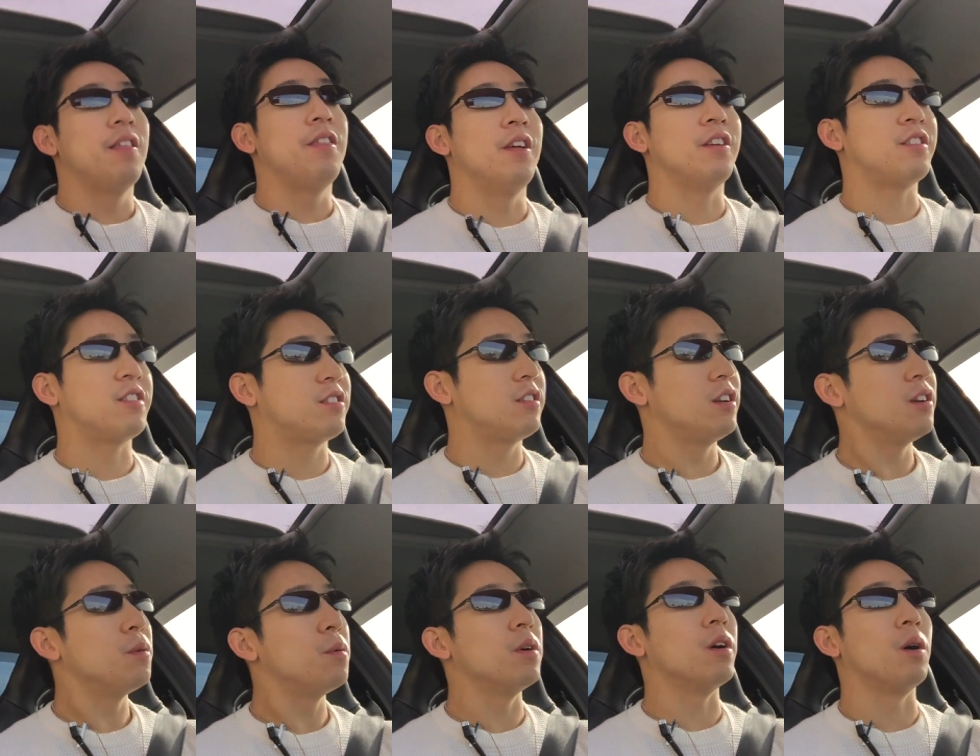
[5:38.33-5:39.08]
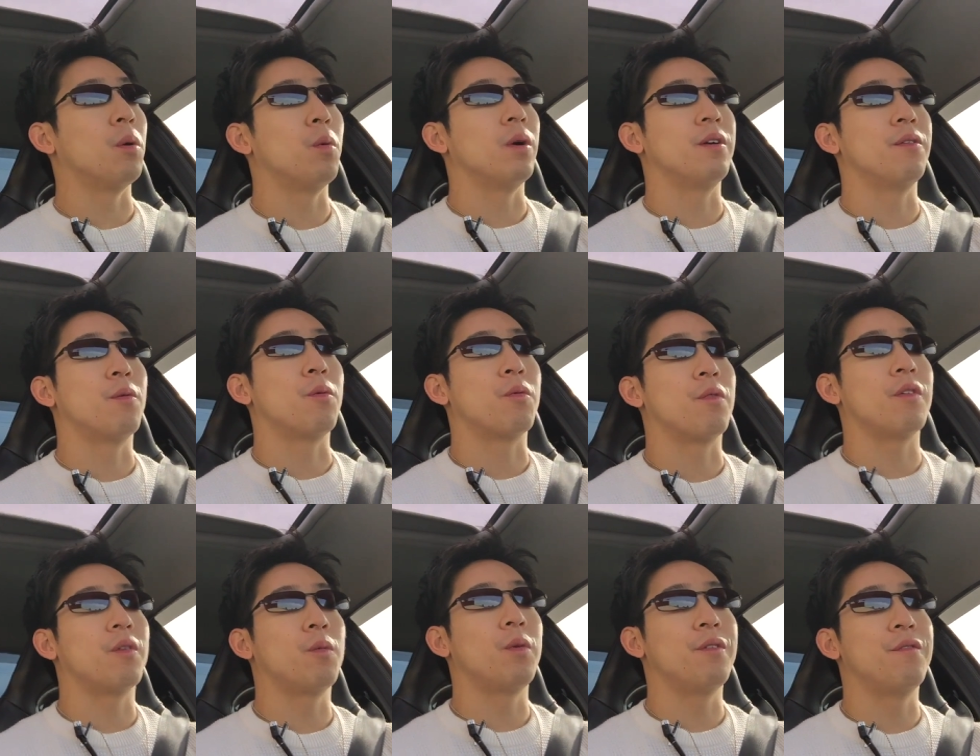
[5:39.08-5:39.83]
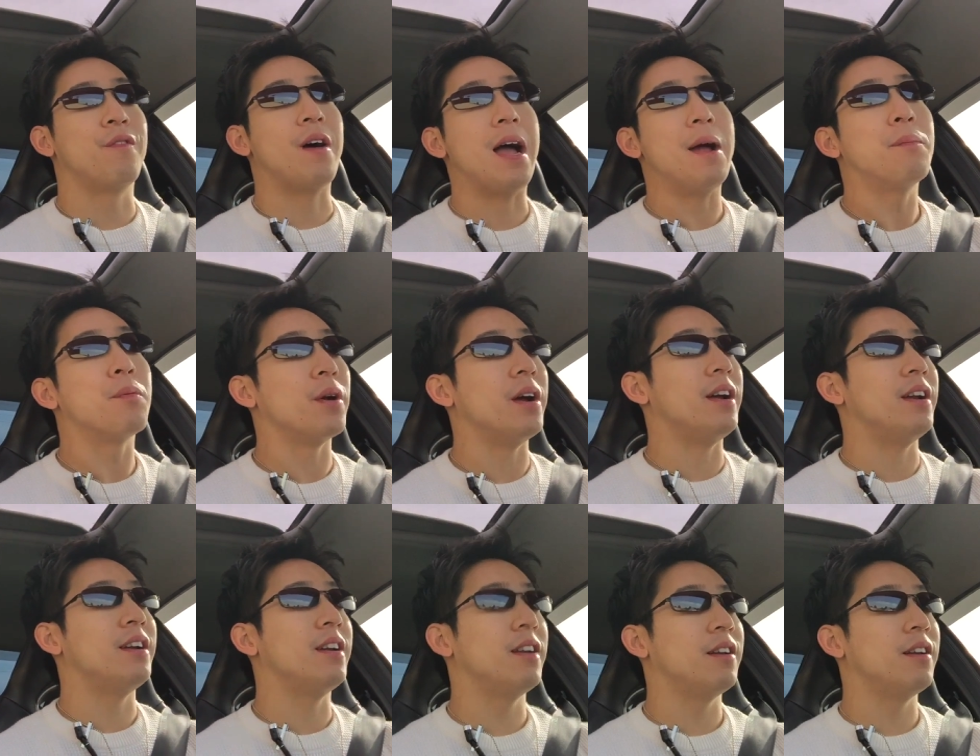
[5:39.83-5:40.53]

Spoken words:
the steering wheel would vibrate.